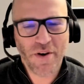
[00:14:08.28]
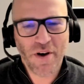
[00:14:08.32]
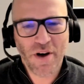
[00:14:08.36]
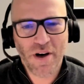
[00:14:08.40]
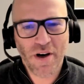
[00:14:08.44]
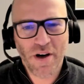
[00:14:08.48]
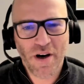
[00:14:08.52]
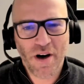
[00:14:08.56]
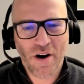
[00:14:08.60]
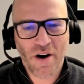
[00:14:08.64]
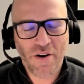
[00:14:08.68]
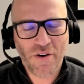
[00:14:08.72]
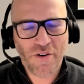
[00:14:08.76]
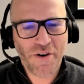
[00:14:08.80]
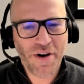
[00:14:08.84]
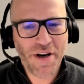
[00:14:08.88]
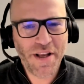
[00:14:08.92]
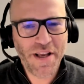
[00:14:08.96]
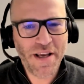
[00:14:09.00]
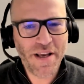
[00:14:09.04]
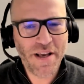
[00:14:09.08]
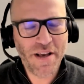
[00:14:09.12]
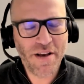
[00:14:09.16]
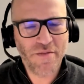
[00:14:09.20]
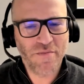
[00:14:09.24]
are there
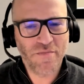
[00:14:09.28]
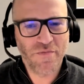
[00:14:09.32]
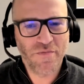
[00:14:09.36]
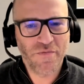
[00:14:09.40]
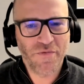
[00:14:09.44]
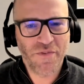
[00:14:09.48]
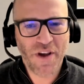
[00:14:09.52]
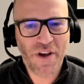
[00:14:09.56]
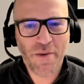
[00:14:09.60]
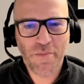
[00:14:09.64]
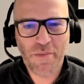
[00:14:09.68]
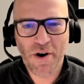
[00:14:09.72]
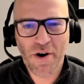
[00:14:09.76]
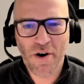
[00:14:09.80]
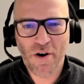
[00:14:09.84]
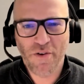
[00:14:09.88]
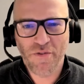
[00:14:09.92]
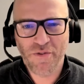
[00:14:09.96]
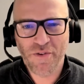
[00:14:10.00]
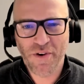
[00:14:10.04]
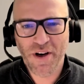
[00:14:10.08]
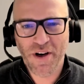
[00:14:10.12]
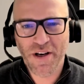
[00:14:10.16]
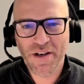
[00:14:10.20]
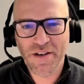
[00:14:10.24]
any VMware
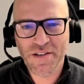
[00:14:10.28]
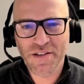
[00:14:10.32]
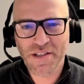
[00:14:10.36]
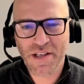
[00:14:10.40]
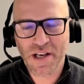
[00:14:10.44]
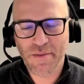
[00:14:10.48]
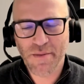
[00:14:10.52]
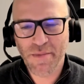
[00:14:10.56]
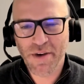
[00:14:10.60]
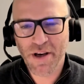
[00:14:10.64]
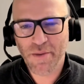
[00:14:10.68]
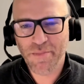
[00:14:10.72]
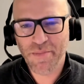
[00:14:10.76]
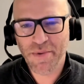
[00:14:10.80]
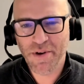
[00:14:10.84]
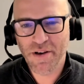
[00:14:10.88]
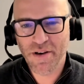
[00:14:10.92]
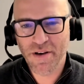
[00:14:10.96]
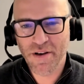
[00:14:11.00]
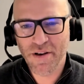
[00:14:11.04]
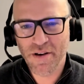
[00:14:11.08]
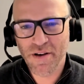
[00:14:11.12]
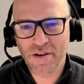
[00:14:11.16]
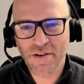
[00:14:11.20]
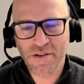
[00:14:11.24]
offerings coming up in
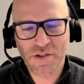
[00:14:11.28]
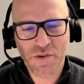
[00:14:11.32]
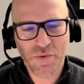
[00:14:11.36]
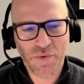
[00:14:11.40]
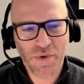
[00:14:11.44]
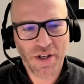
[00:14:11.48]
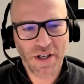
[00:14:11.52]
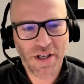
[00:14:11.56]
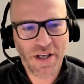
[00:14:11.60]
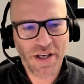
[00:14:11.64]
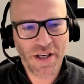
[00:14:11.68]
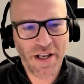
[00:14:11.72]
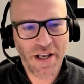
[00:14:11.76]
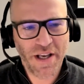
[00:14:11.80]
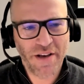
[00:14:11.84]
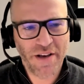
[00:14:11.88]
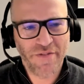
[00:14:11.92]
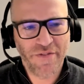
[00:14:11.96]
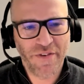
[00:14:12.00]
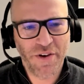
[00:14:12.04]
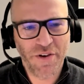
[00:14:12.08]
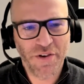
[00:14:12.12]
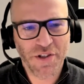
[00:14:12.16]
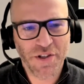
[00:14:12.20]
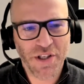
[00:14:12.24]
sort of the near
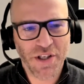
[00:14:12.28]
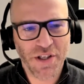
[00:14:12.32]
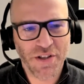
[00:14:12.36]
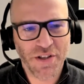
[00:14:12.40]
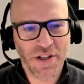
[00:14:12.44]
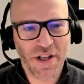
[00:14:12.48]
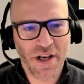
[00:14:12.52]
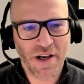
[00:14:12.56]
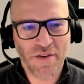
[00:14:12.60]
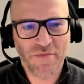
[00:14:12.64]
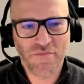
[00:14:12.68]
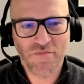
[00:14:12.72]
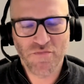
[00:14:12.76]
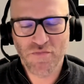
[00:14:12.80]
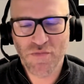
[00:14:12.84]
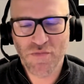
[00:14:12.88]
future that